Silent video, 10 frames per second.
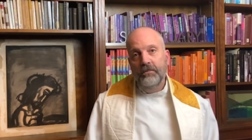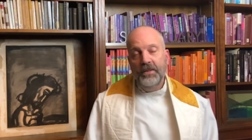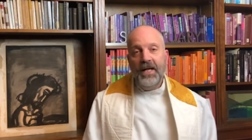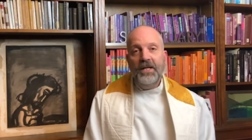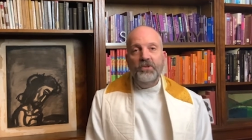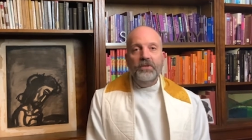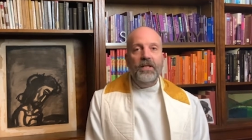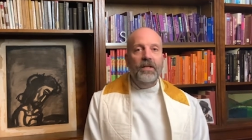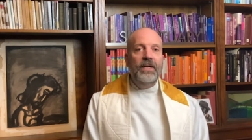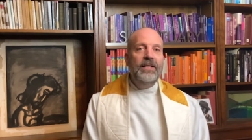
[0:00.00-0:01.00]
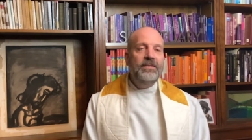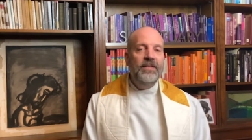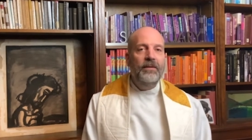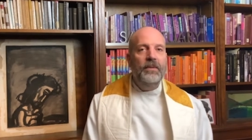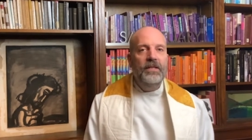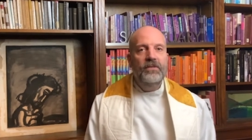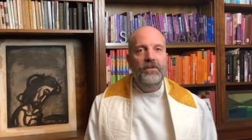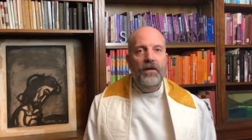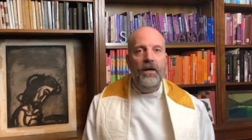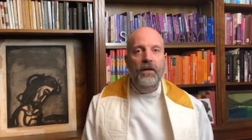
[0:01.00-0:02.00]
But actually, the last time I
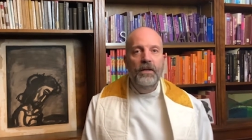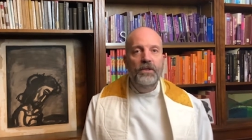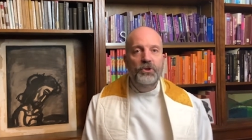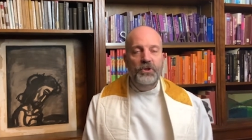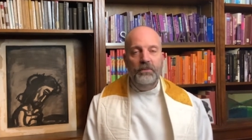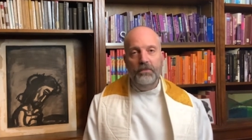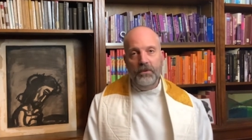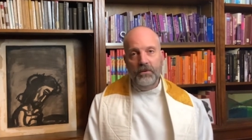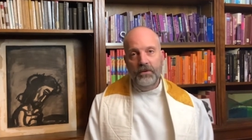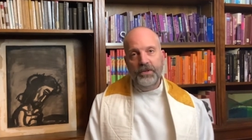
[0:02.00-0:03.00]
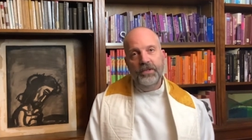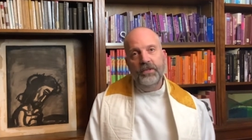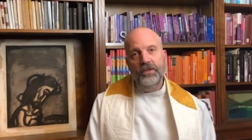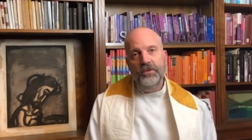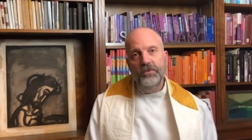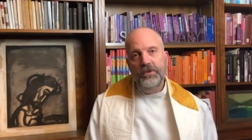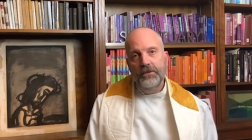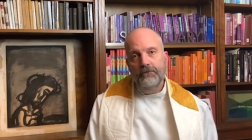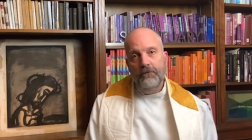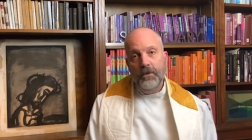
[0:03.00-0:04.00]
saw sheeple in
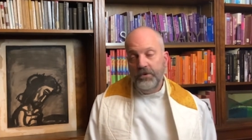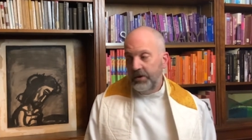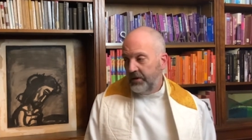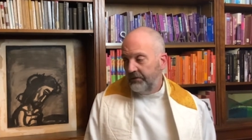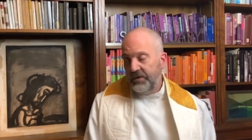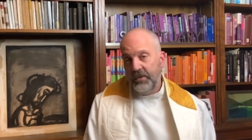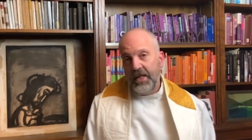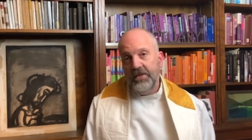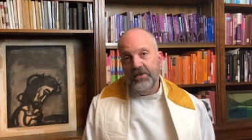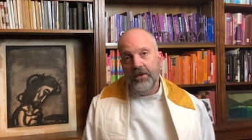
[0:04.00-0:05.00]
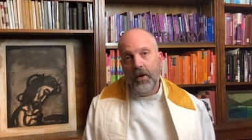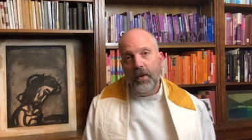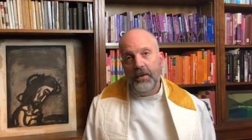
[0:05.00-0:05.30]
use was just a few days ago.